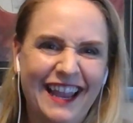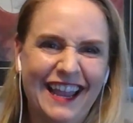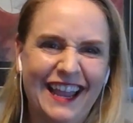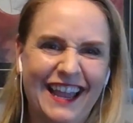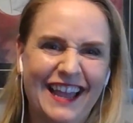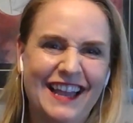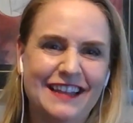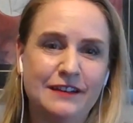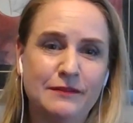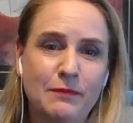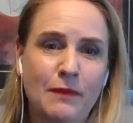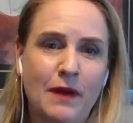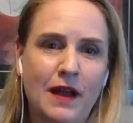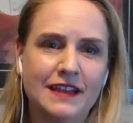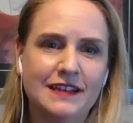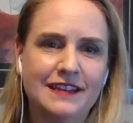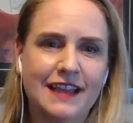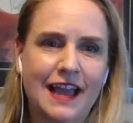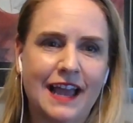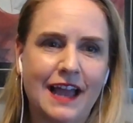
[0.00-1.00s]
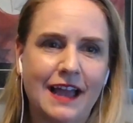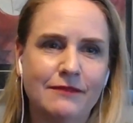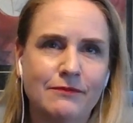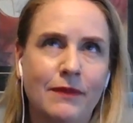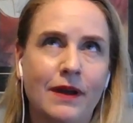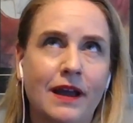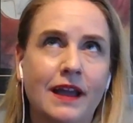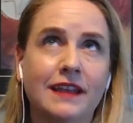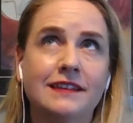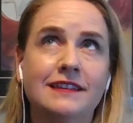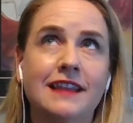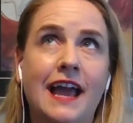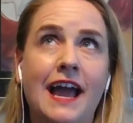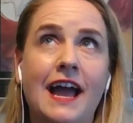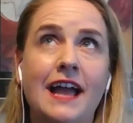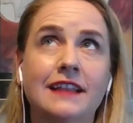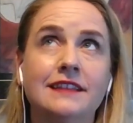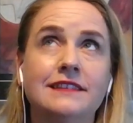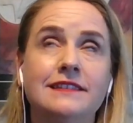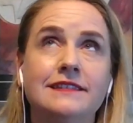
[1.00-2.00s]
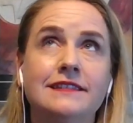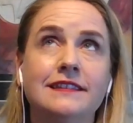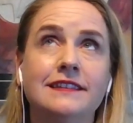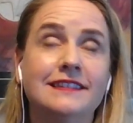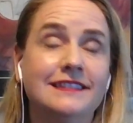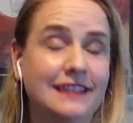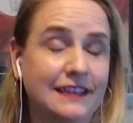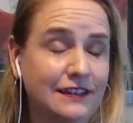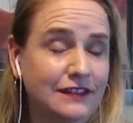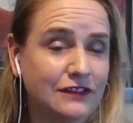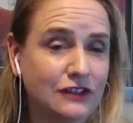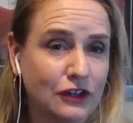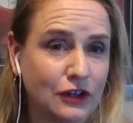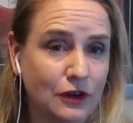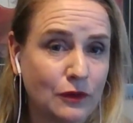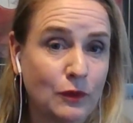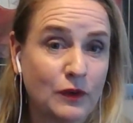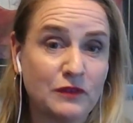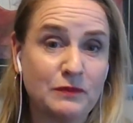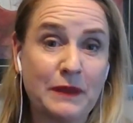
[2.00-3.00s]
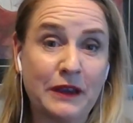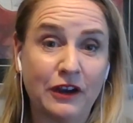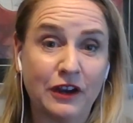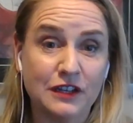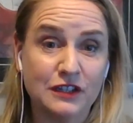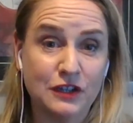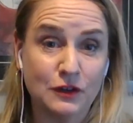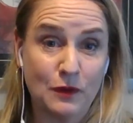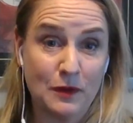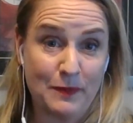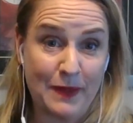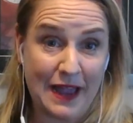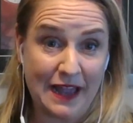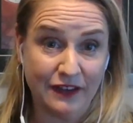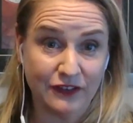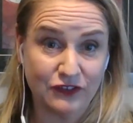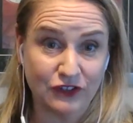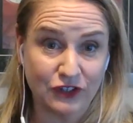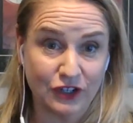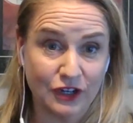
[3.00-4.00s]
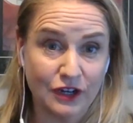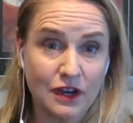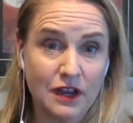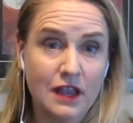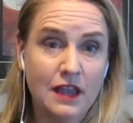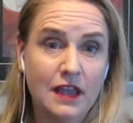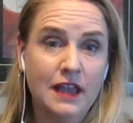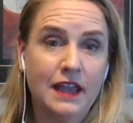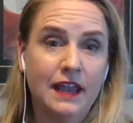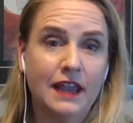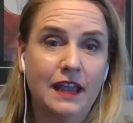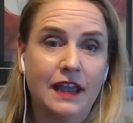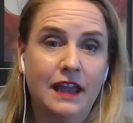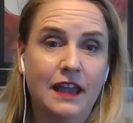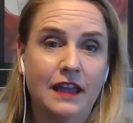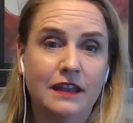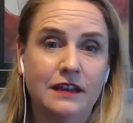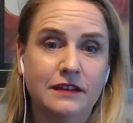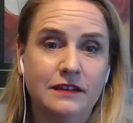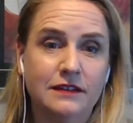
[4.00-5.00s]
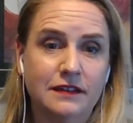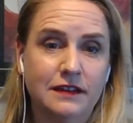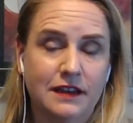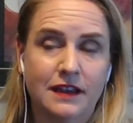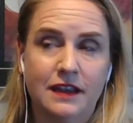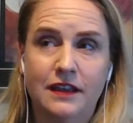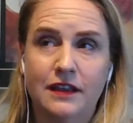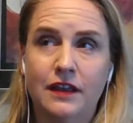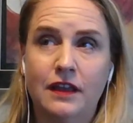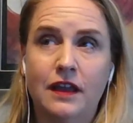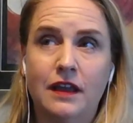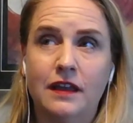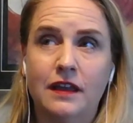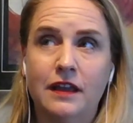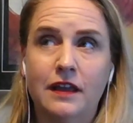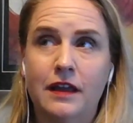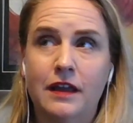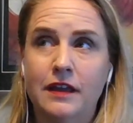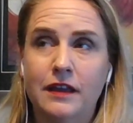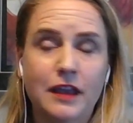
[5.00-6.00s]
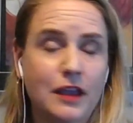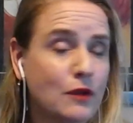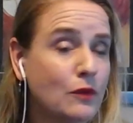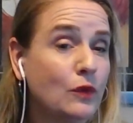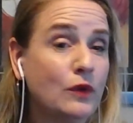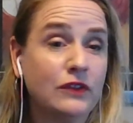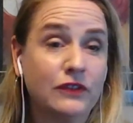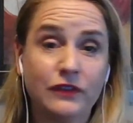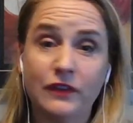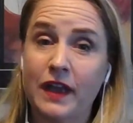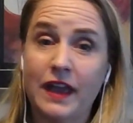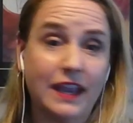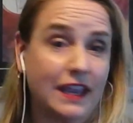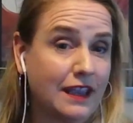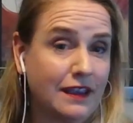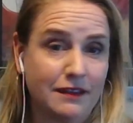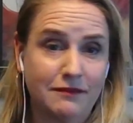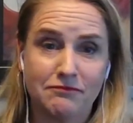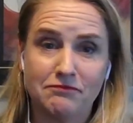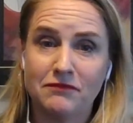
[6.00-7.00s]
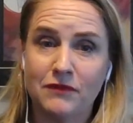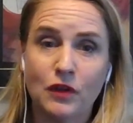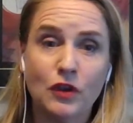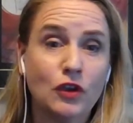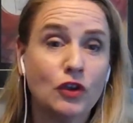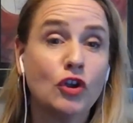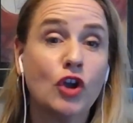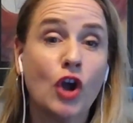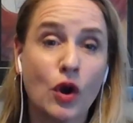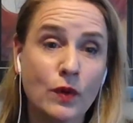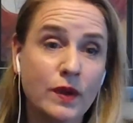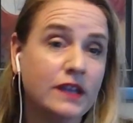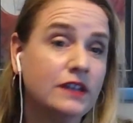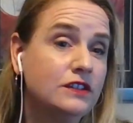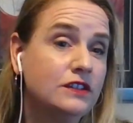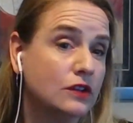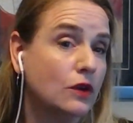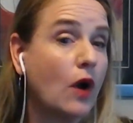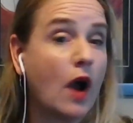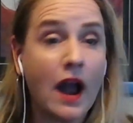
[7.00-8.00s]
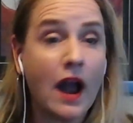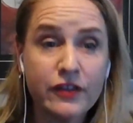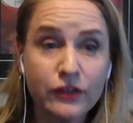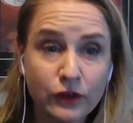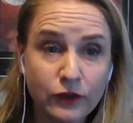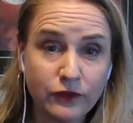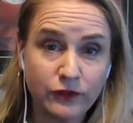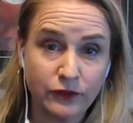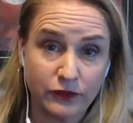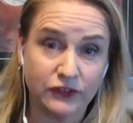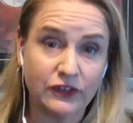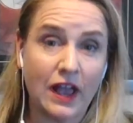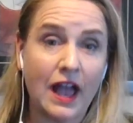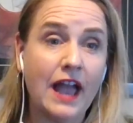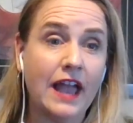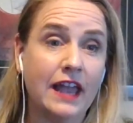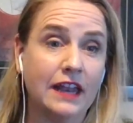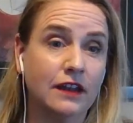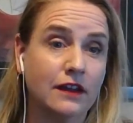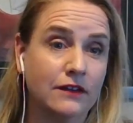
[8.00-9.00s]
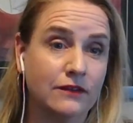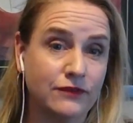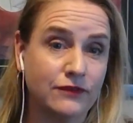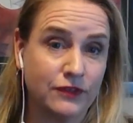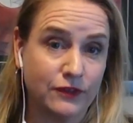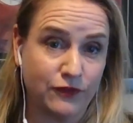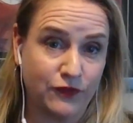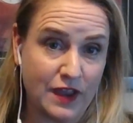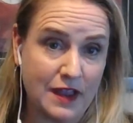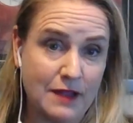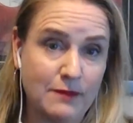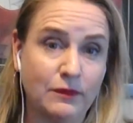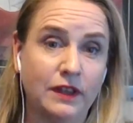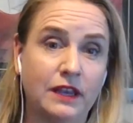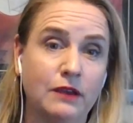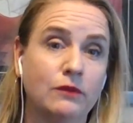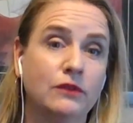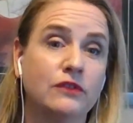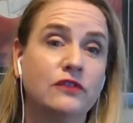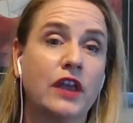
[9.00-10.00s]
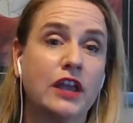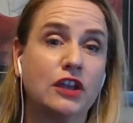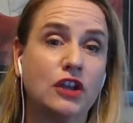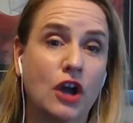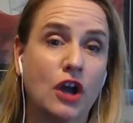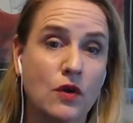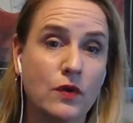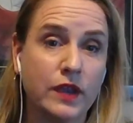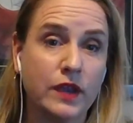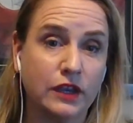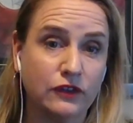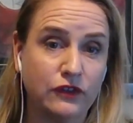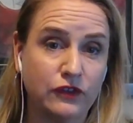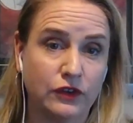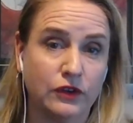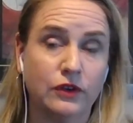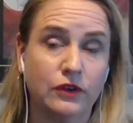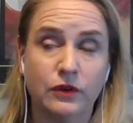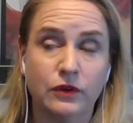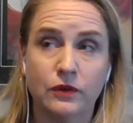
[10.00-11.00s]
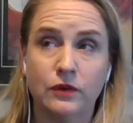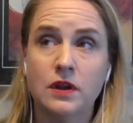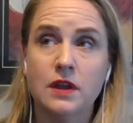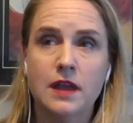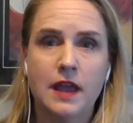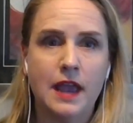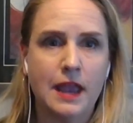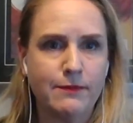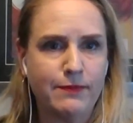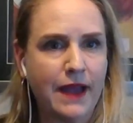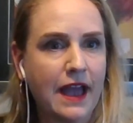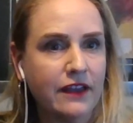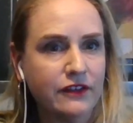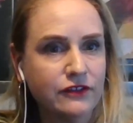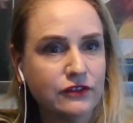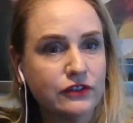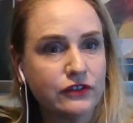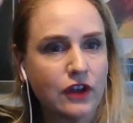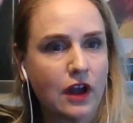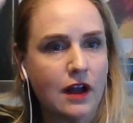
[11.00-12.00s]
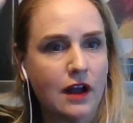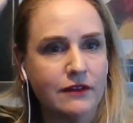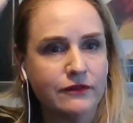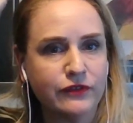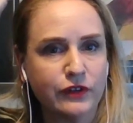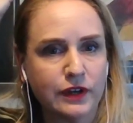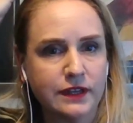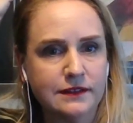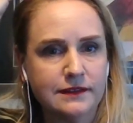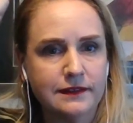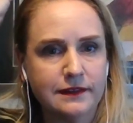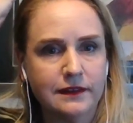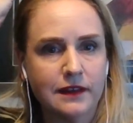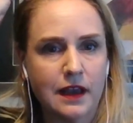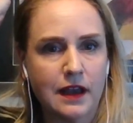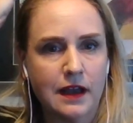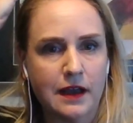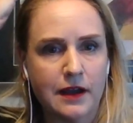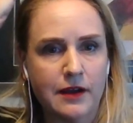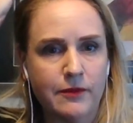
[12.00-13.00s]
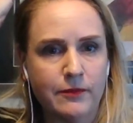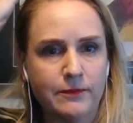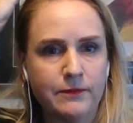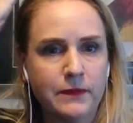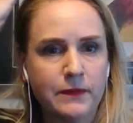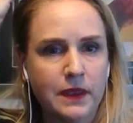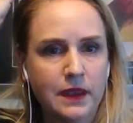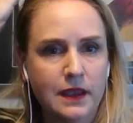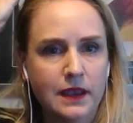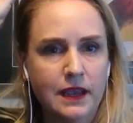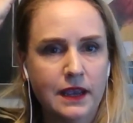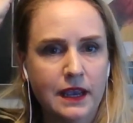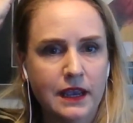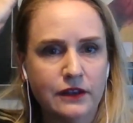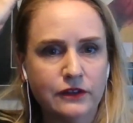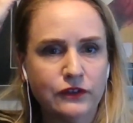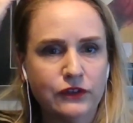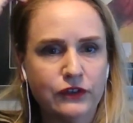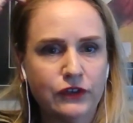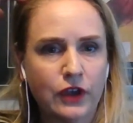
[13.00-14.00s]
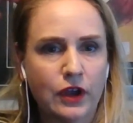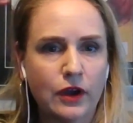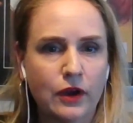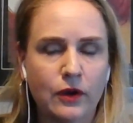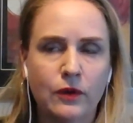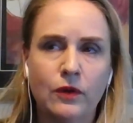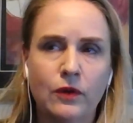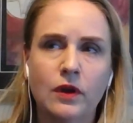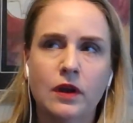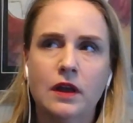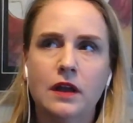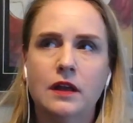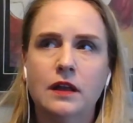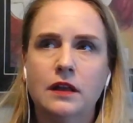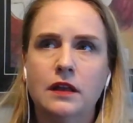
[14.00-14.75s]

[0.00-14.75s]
And my dad, my dad's sister was married to a pastor, and it was like going to either side of the family was like going to a pastor's conference. Um, and so